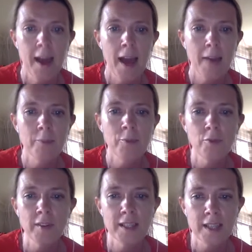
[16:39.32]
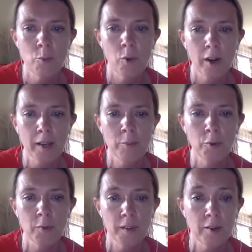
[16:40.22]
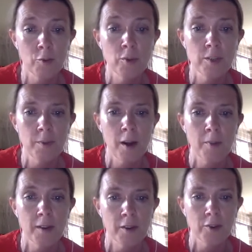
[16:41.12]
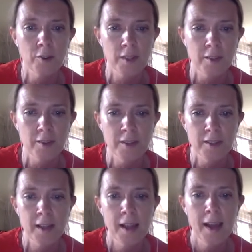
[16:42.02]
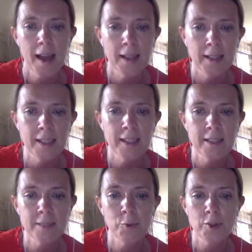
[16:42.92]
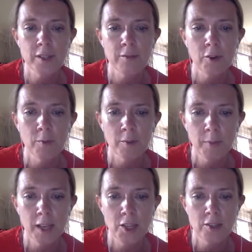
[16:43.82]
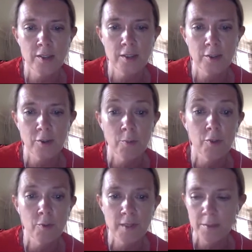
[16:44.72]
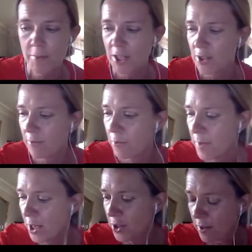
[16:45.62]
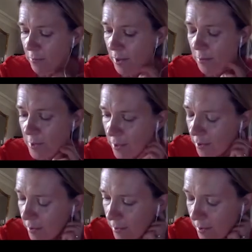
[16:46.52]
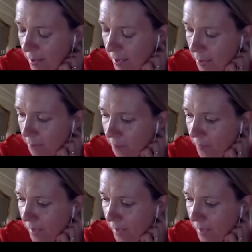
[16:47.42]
and improving team working both within our own department and across others, and leading and supporting the involvement of patients or improvements in patient information. And, and there was a, a um,